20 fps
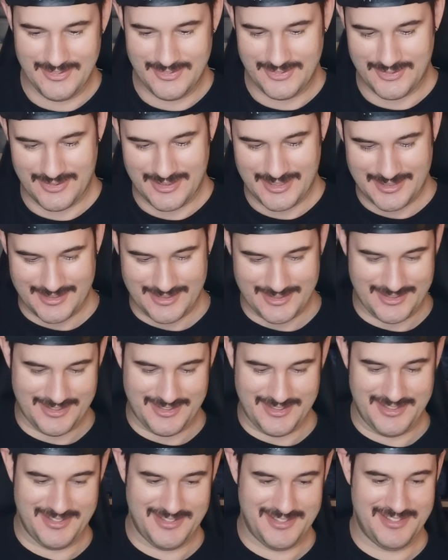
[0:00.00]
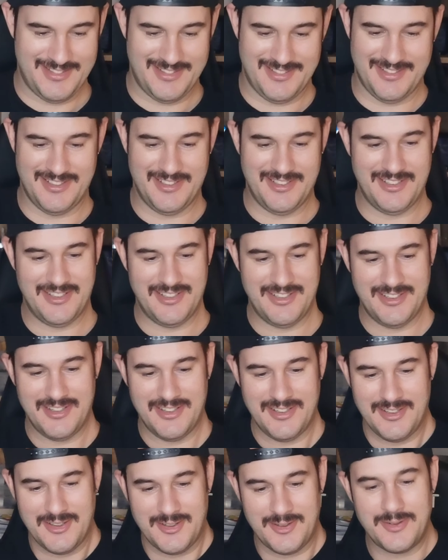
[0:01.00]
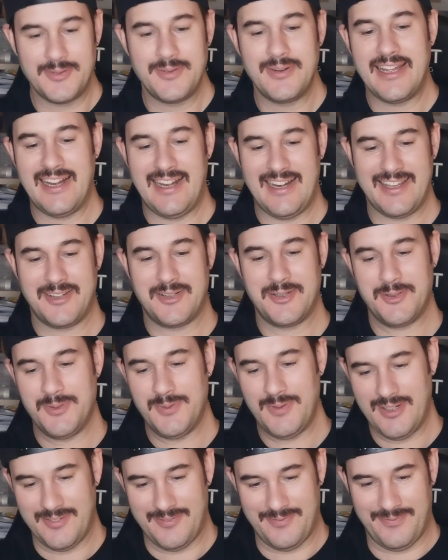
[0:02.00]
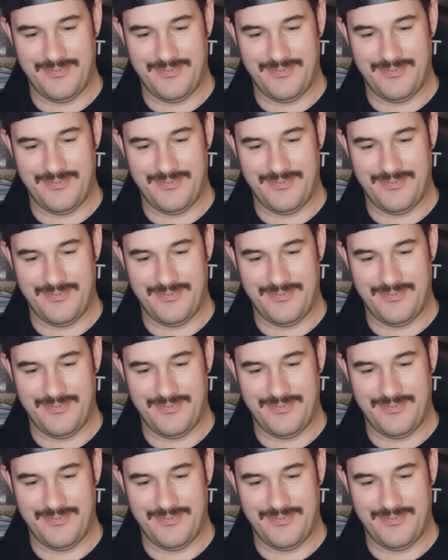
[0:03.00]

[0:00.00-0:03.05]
So that's really cool.